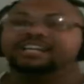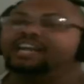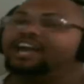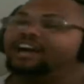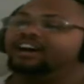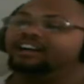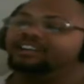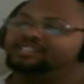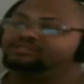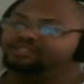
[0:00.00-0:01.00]

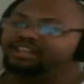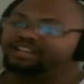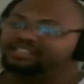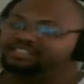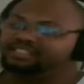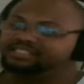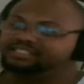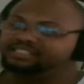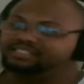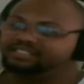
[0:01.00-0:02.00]
Yeah, that's what that
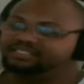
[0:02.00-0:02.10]
is.